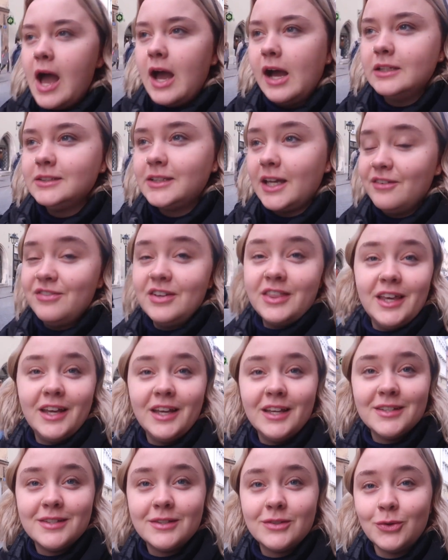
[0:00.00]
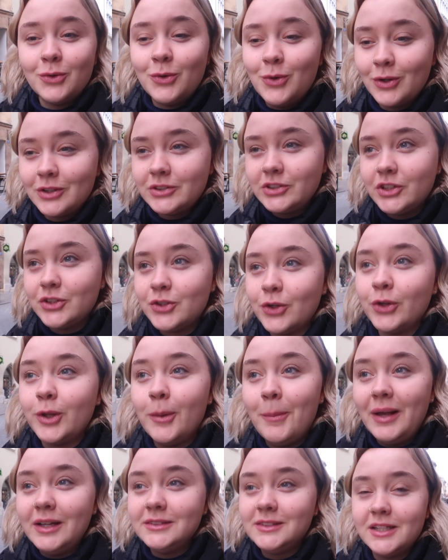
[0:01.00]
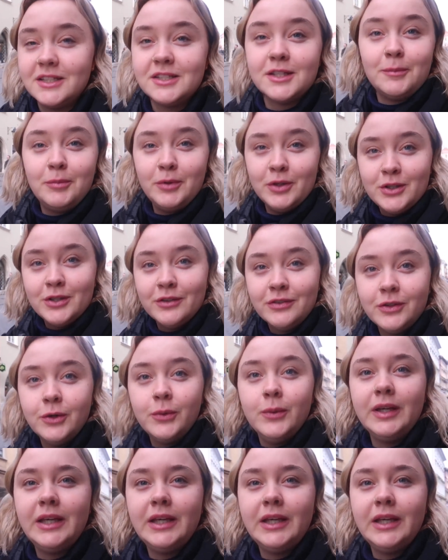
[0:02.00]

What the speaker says: and everything is so gorgeous. All the buildings are beautiful.